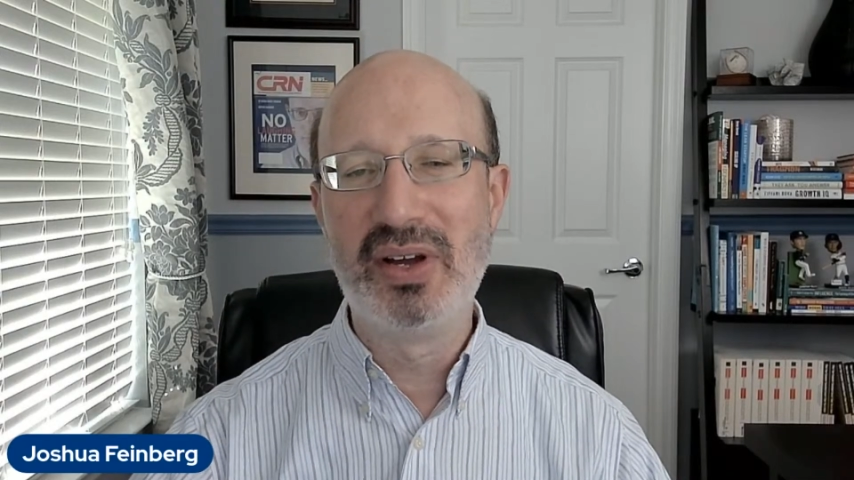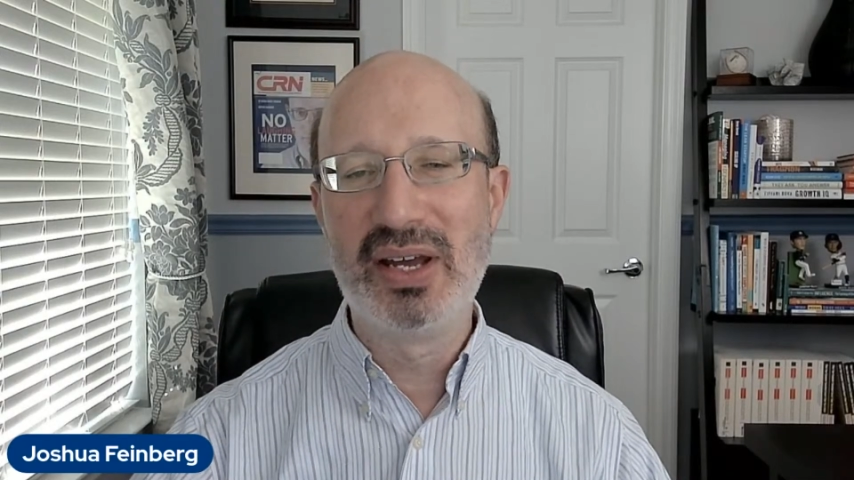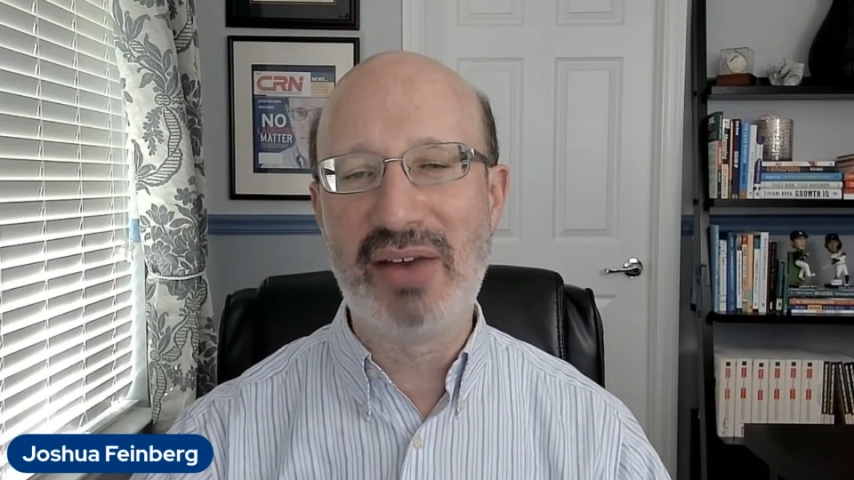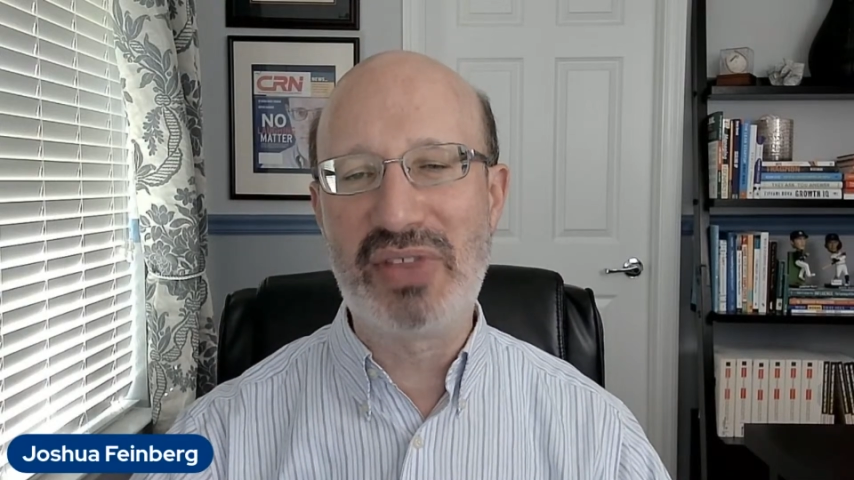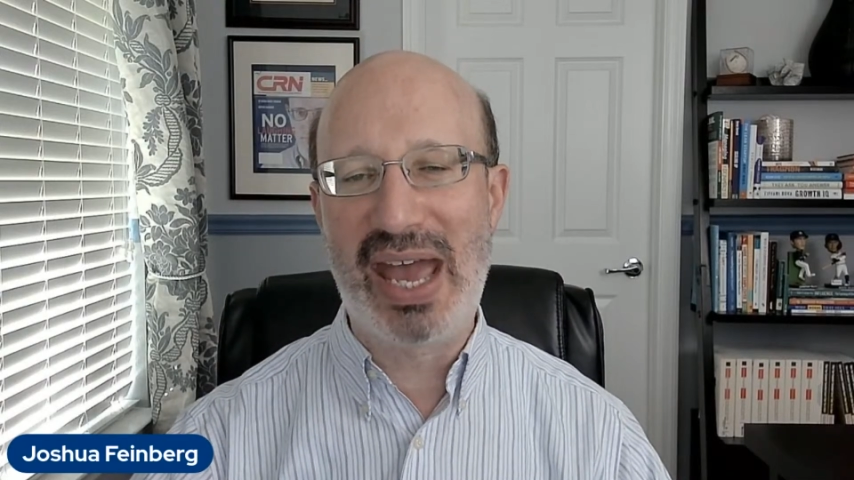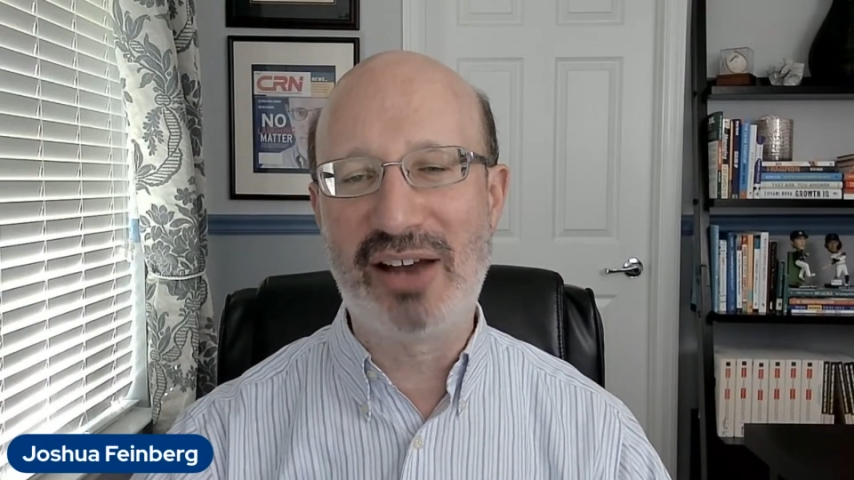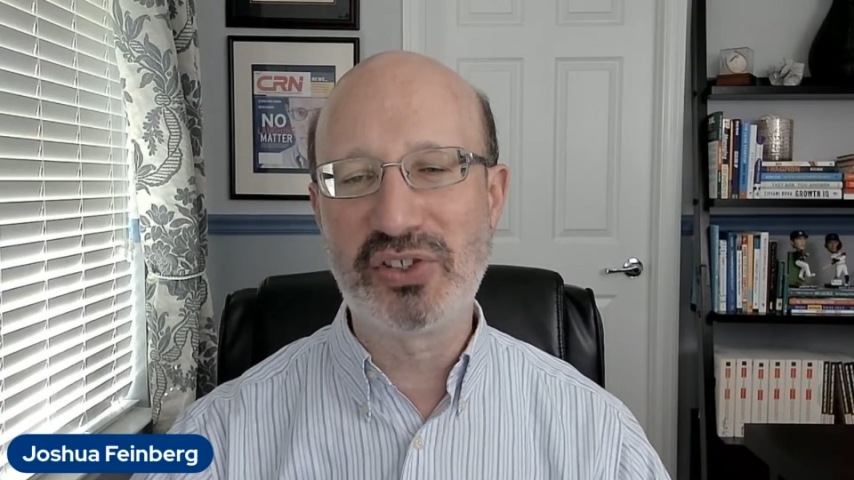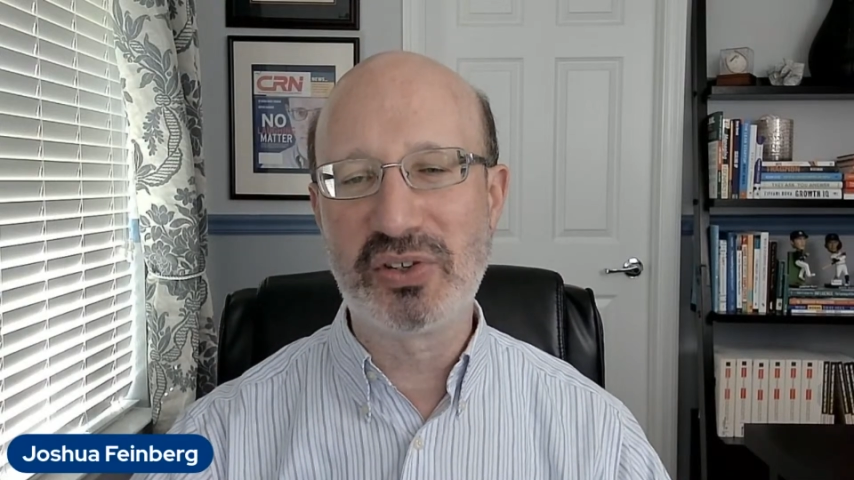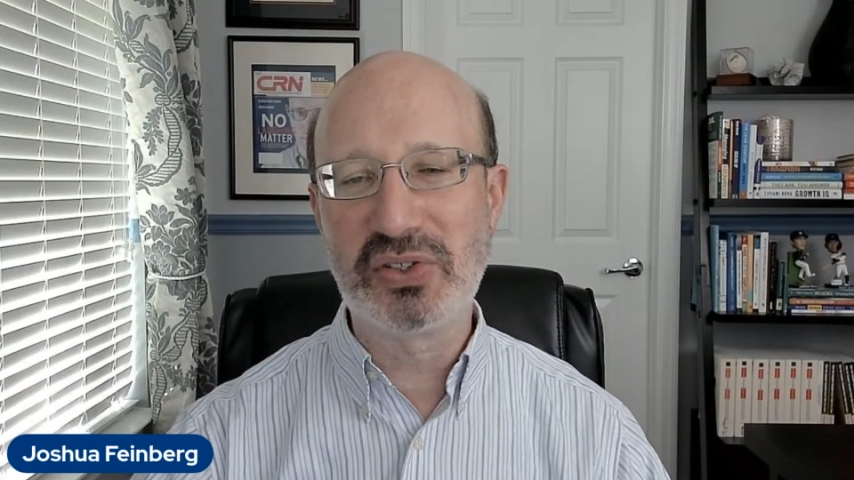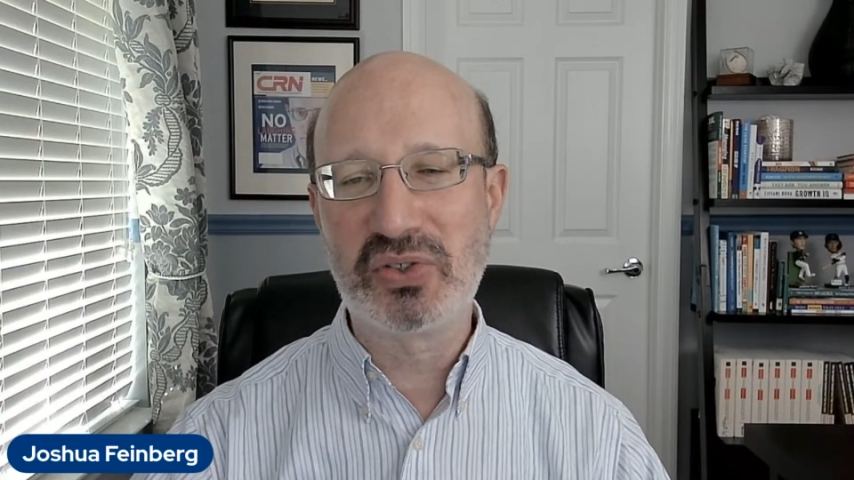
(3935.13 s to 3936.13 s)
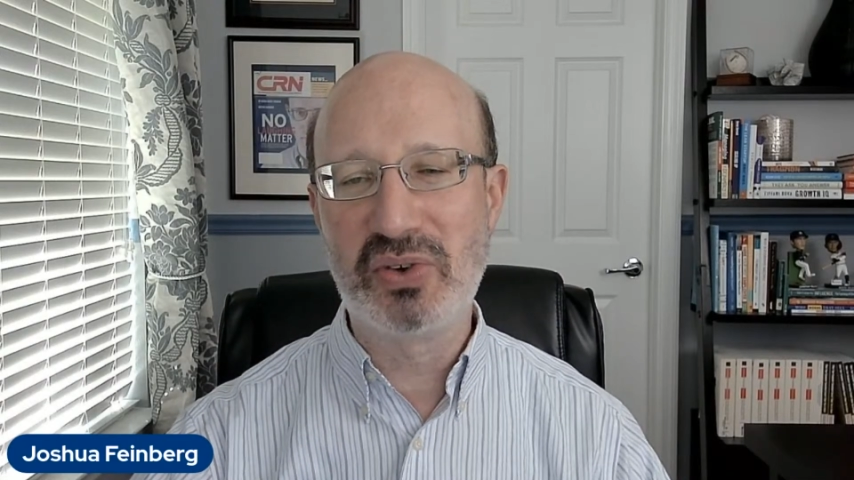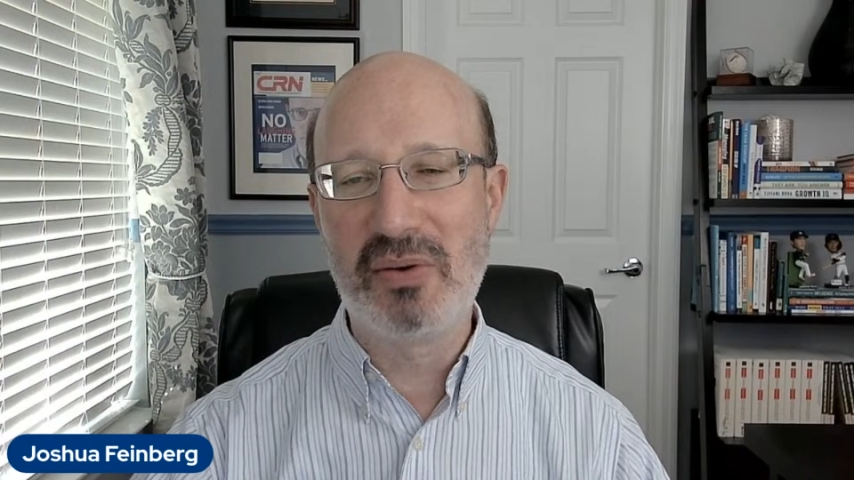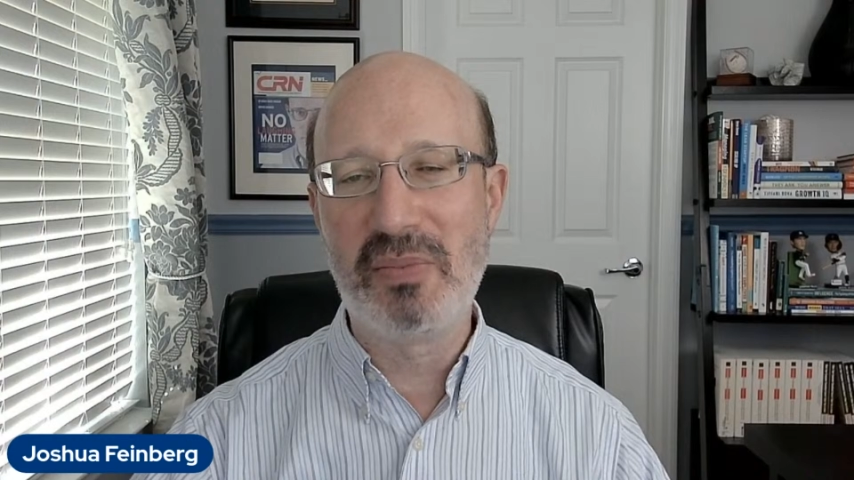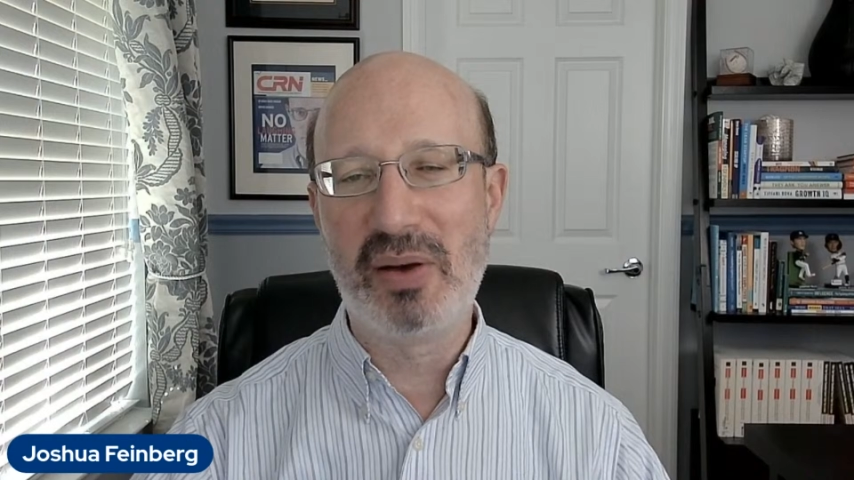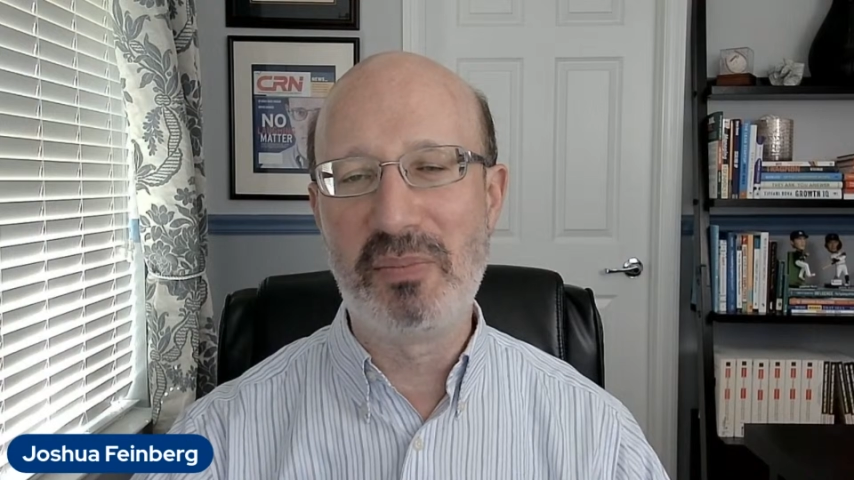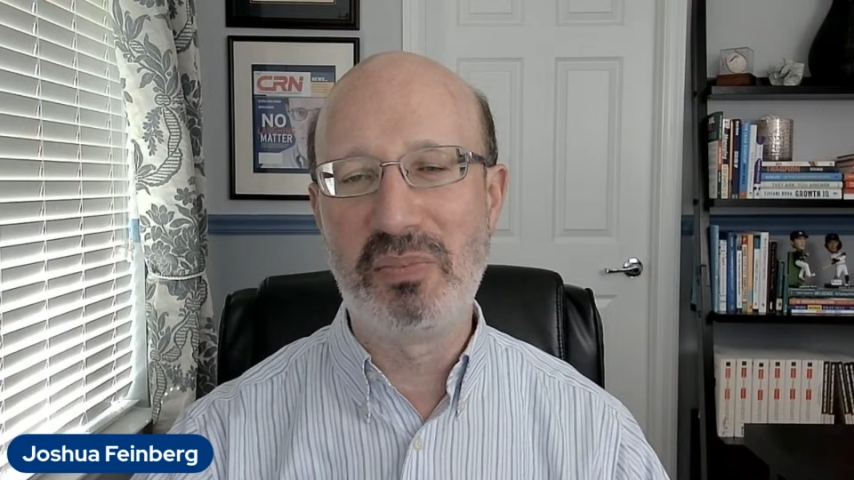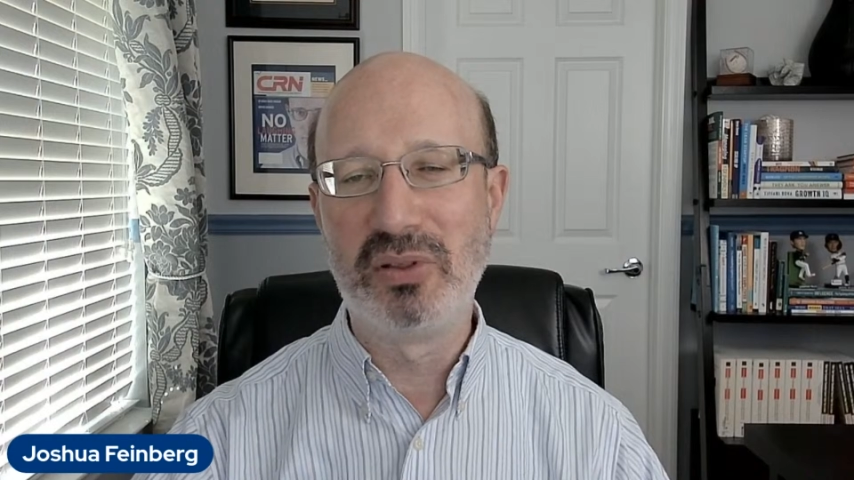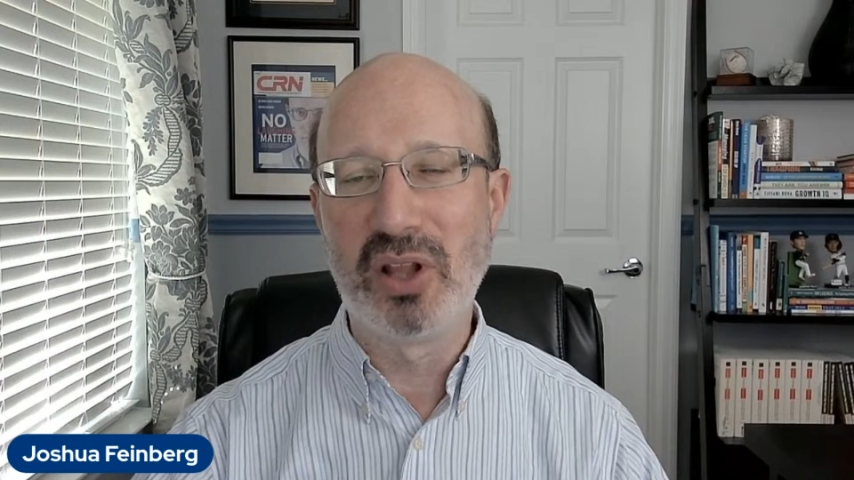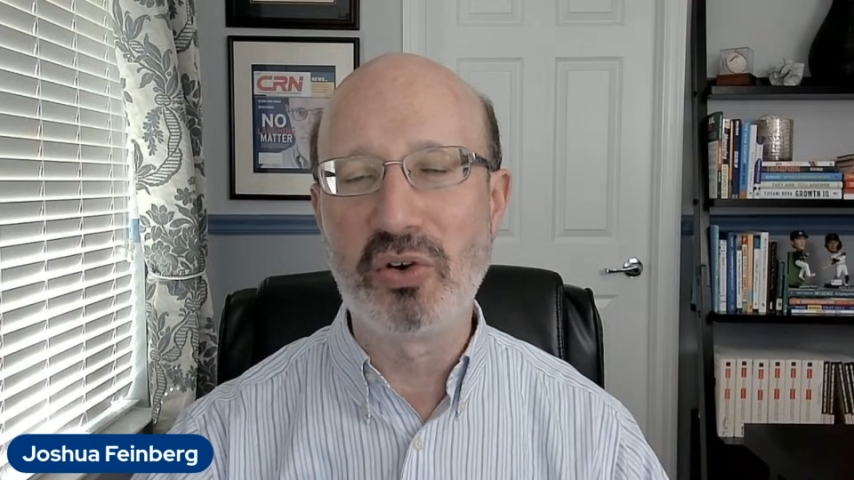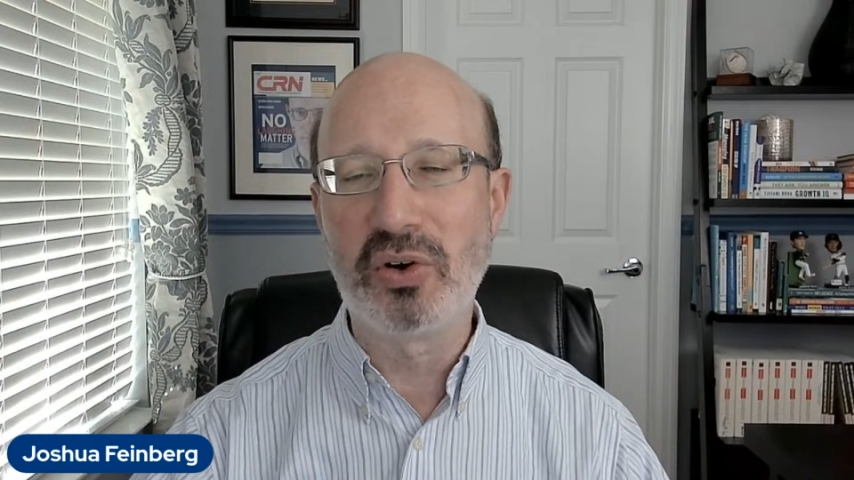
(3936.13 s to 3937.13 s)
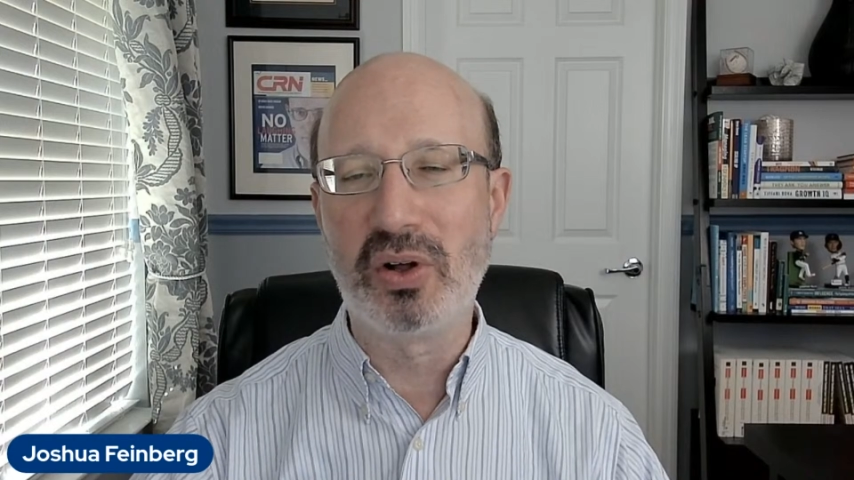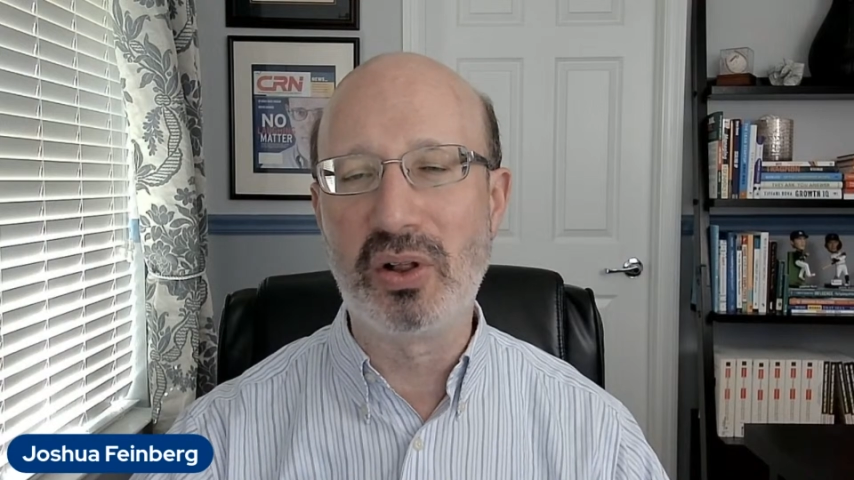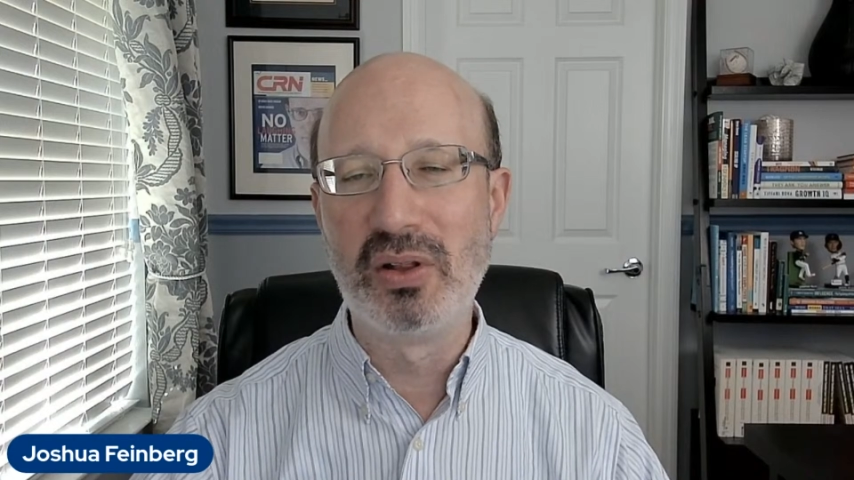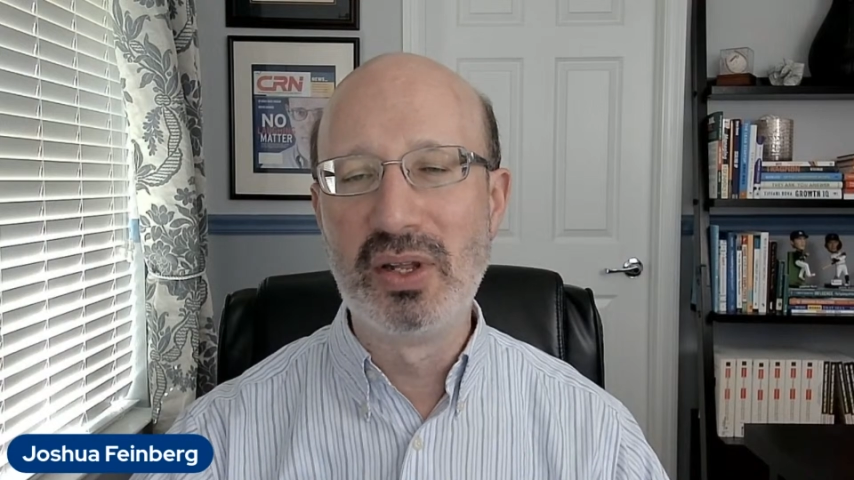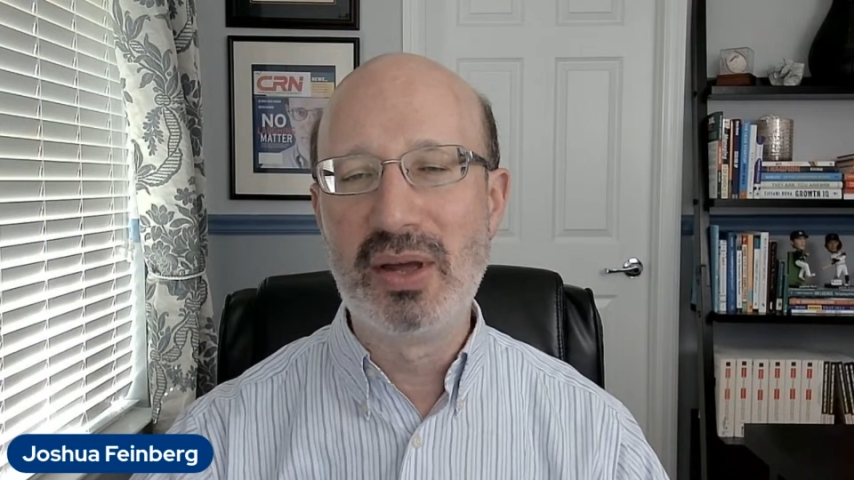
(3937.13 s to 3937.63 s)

if they outsource to a local